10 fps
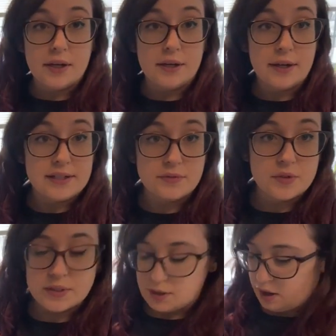uh, as of
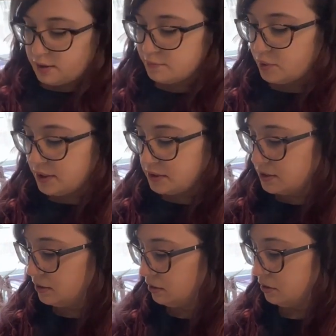this time,
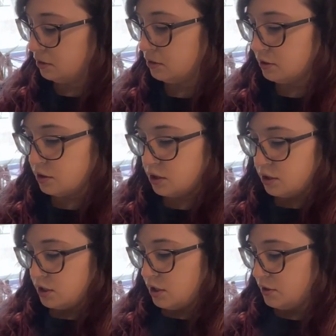but
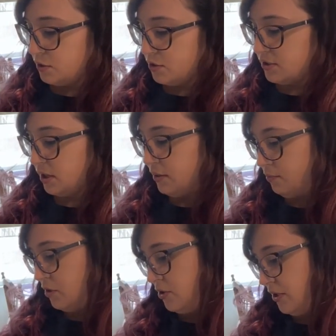there's
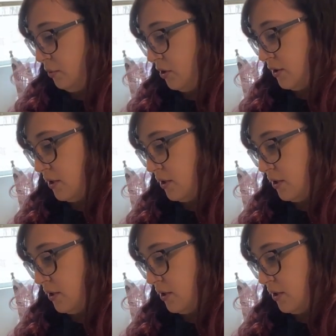some there's some